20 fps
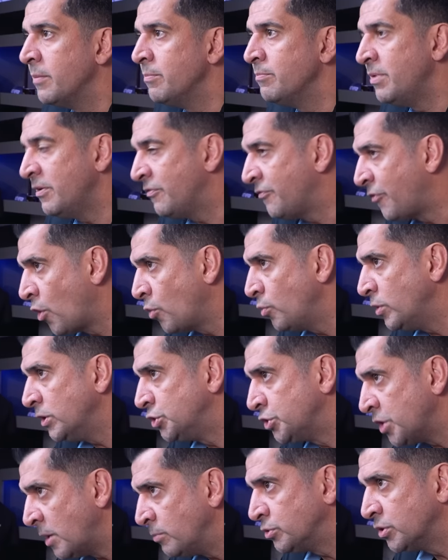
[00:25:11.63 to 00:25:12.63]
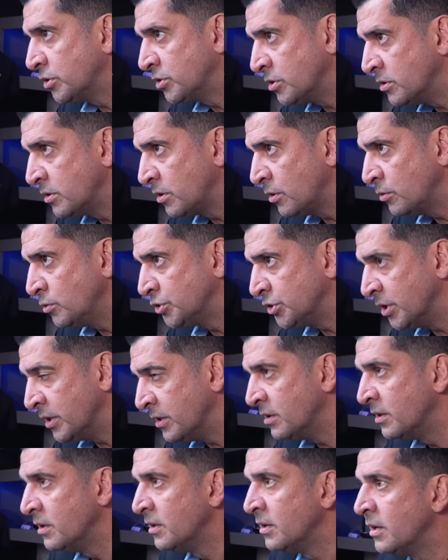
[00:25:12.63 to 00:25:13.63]
But before we jump to
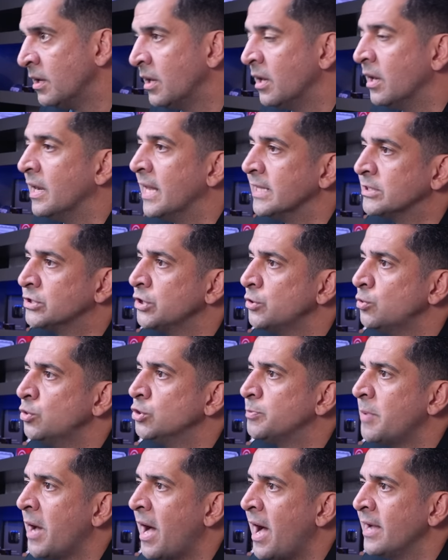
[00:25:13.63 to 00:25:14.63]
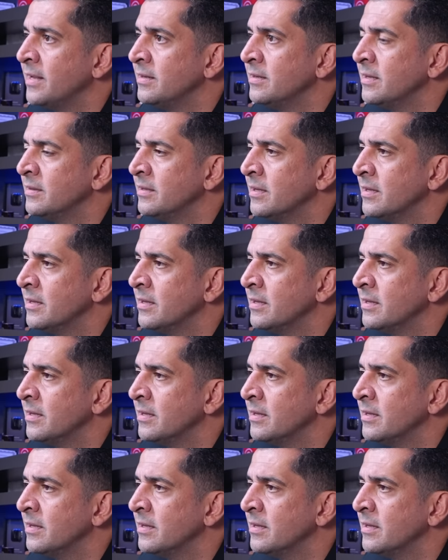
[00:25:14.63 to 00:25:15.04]
conclusion, let's see who's behind